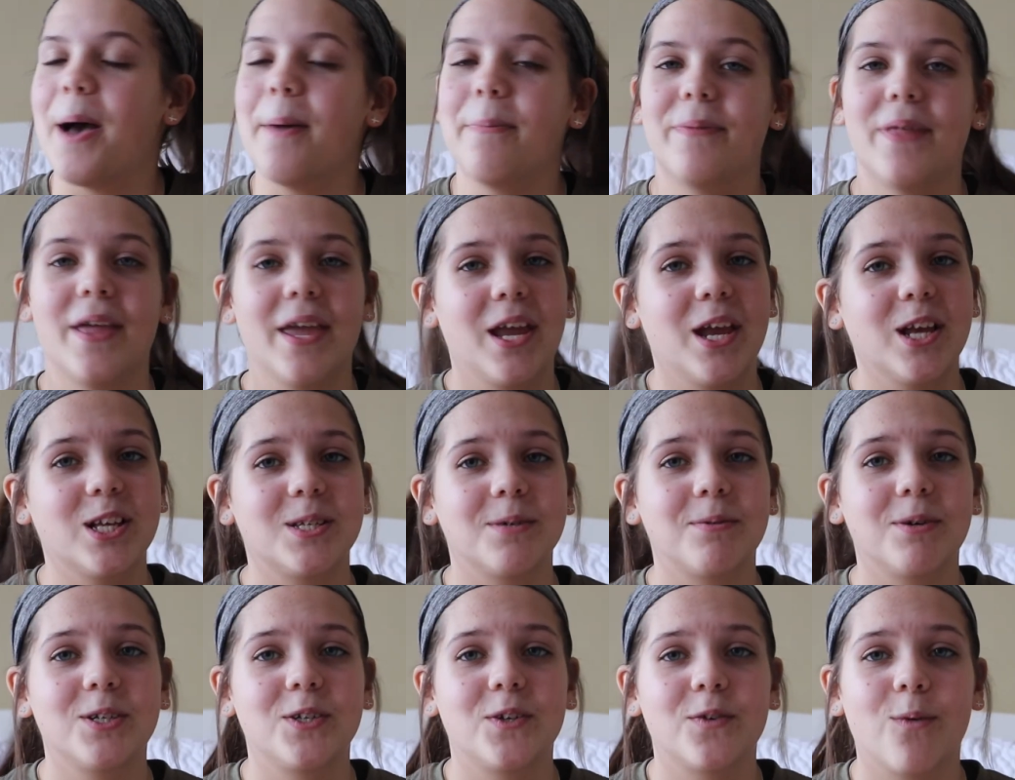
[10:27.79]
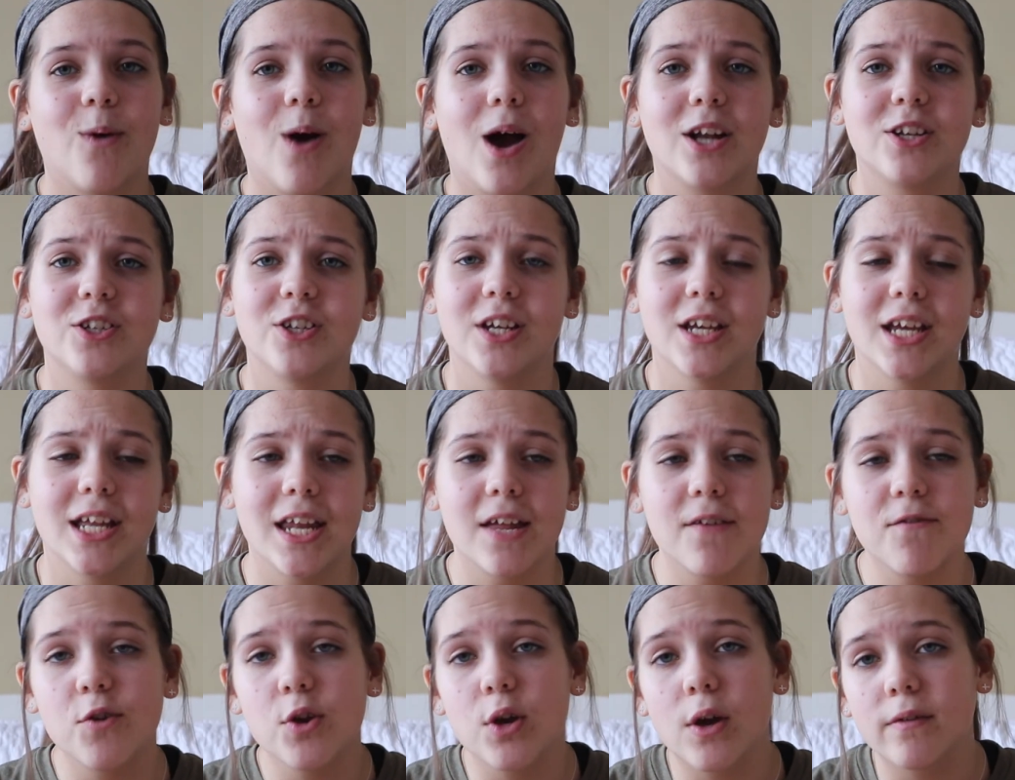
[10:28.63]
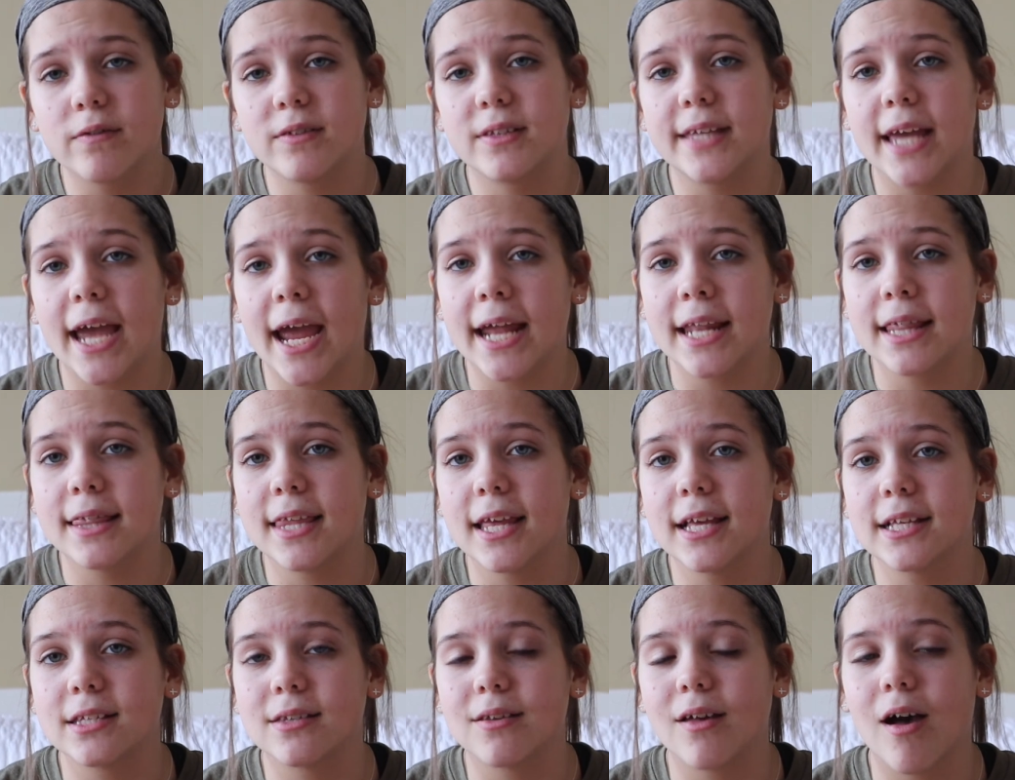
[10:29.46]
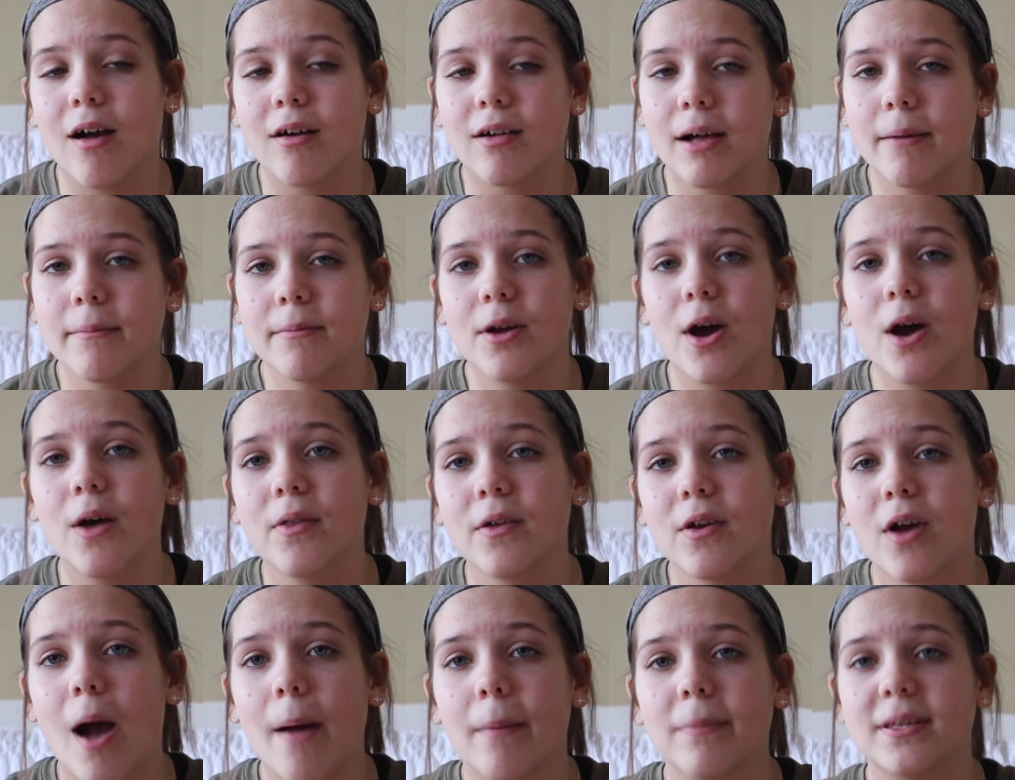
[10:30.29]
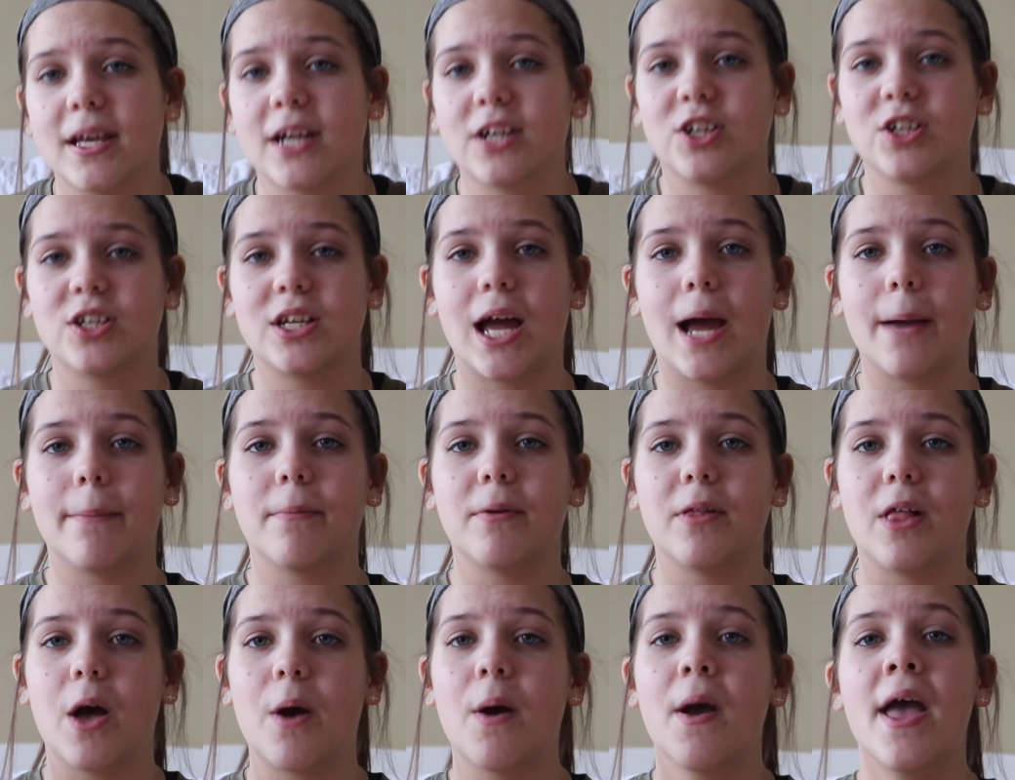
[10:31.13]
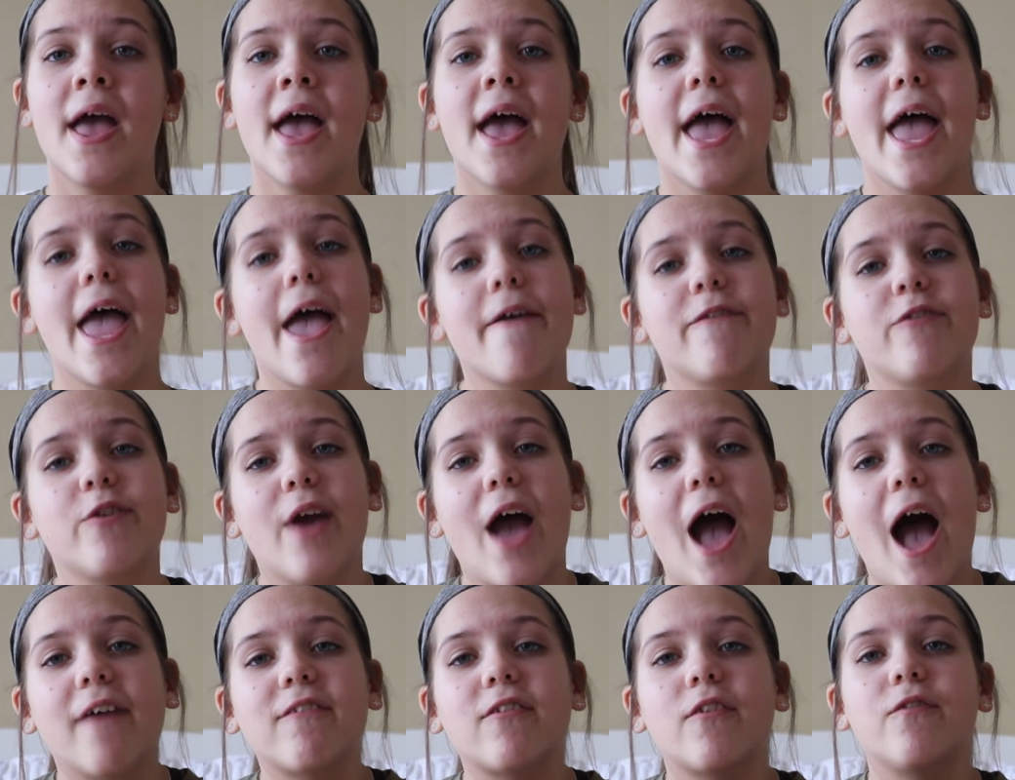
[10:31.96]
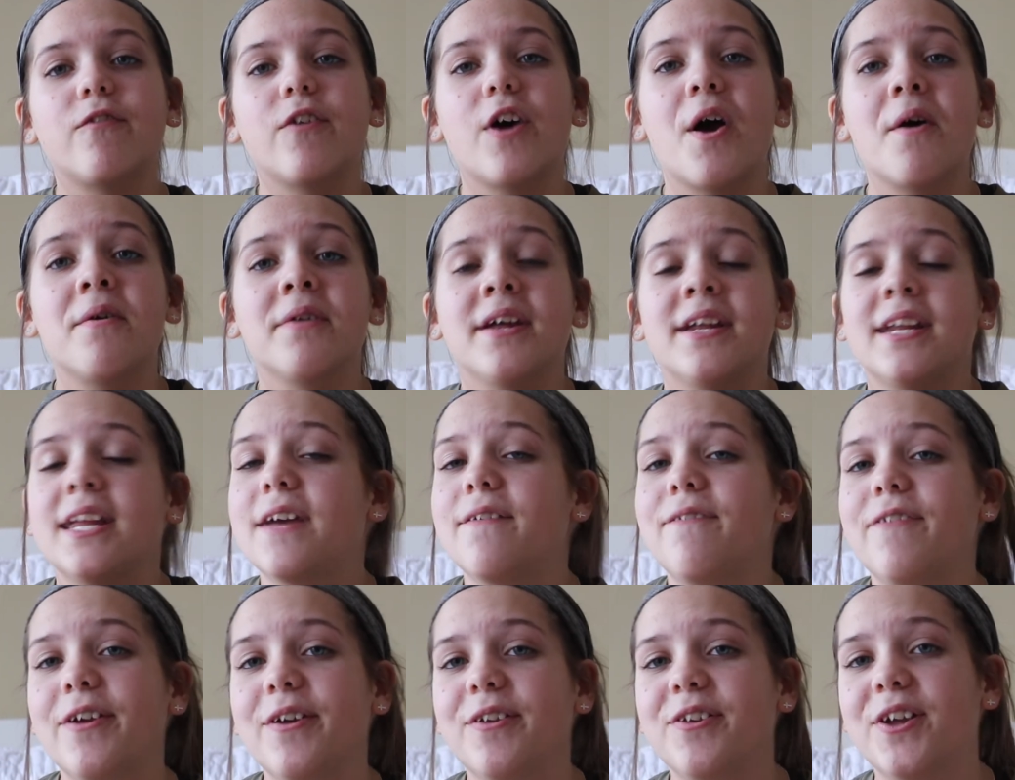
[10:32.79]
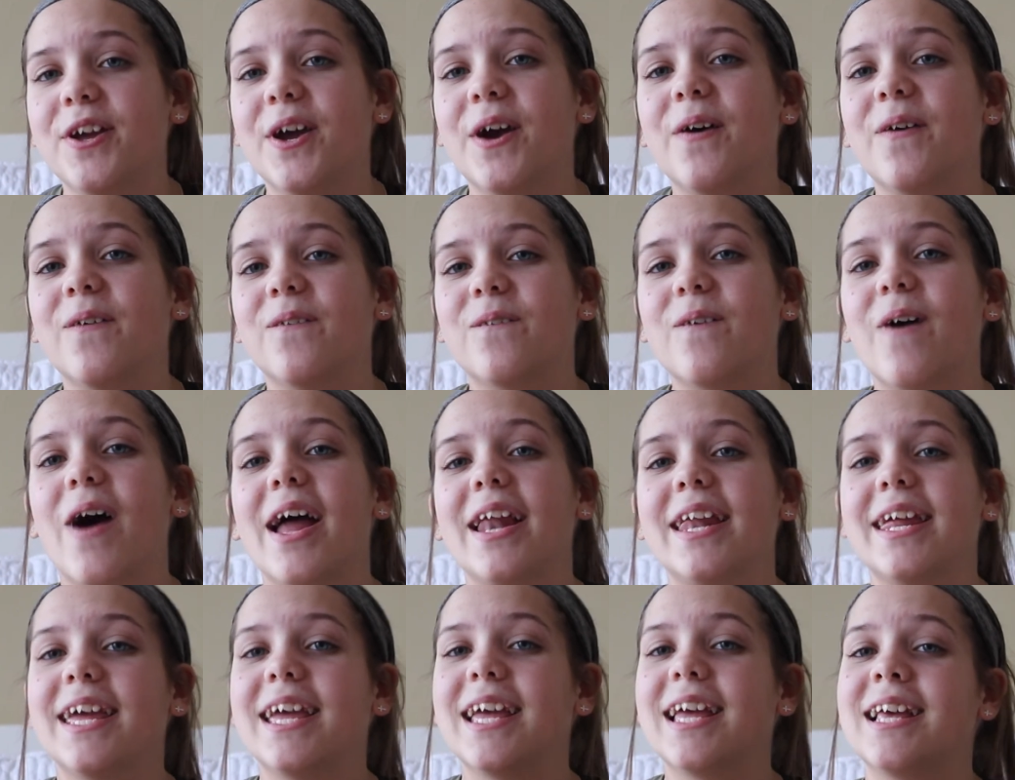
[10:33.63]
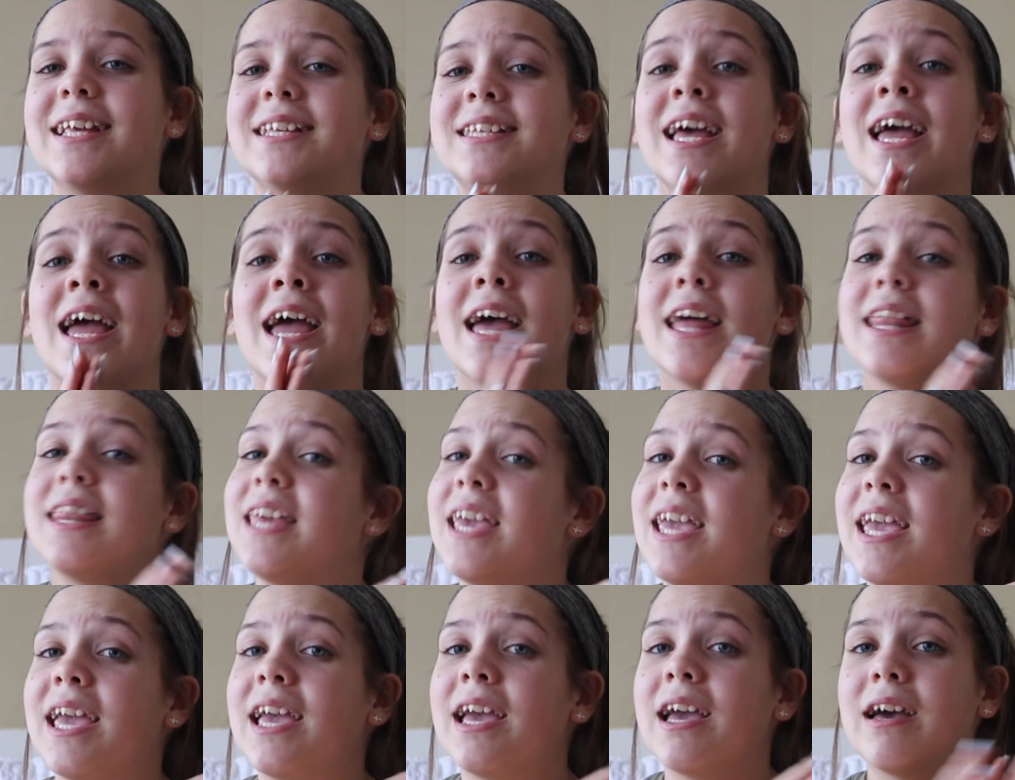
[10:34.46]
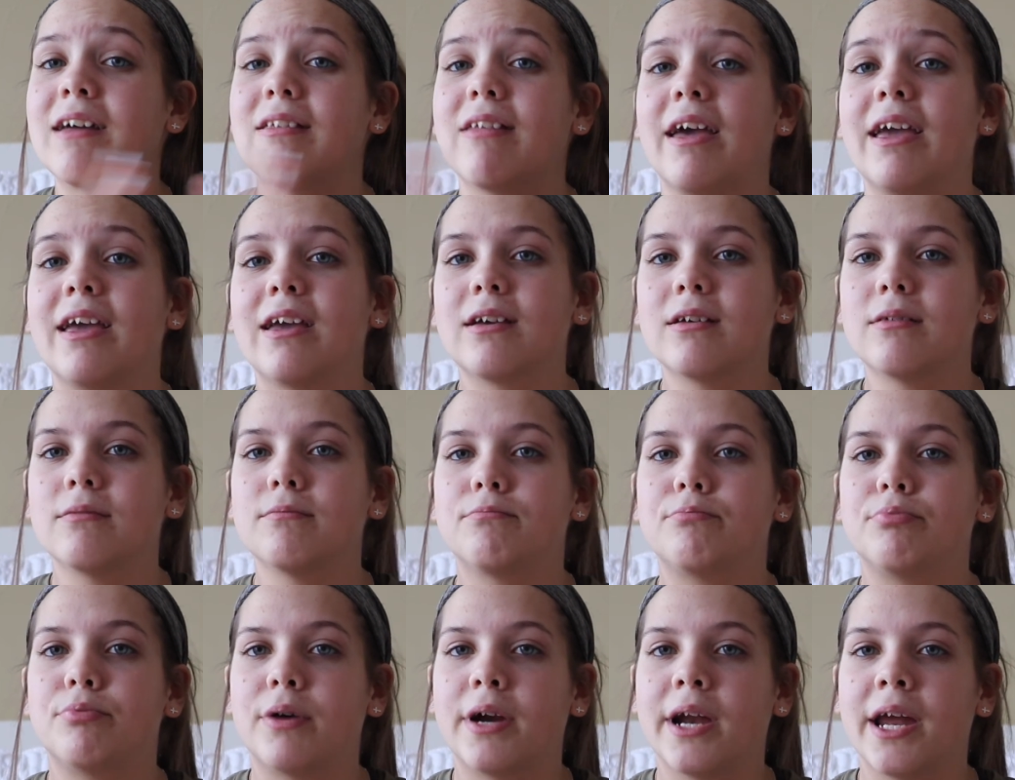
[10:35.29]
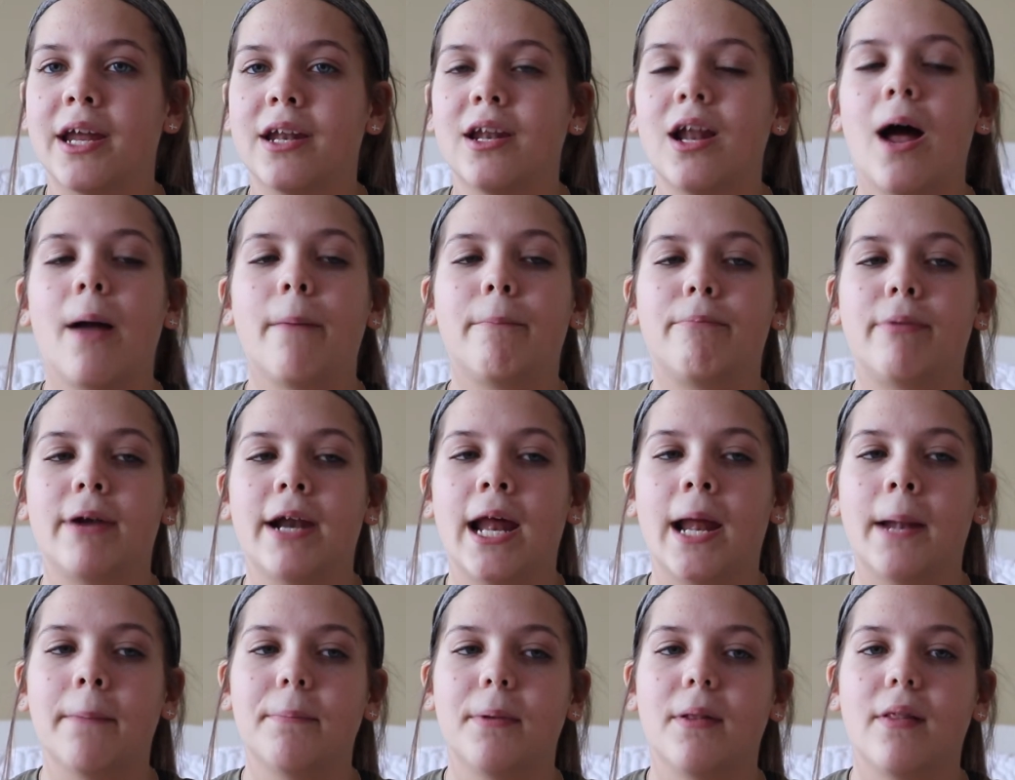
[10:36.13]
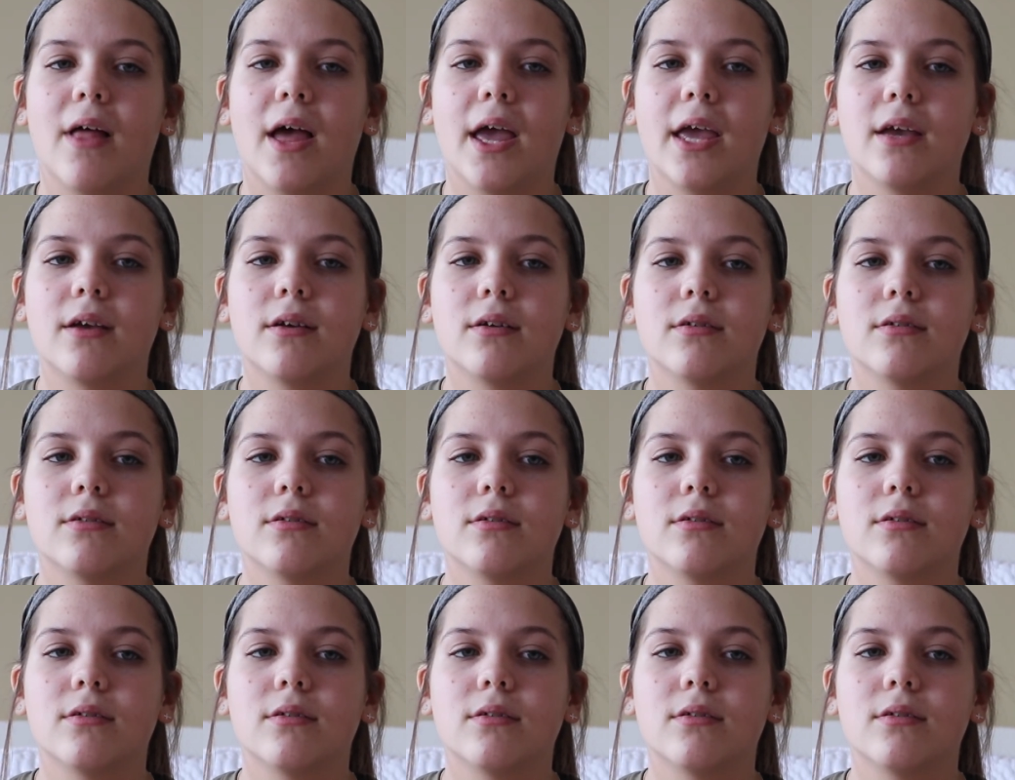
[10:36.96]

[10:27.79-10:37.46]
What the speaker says: Thank you so much for watching, and if you have stayed this long, let me know in the comment section down below if you have a phone, and if you do, what is the brand, not brand, but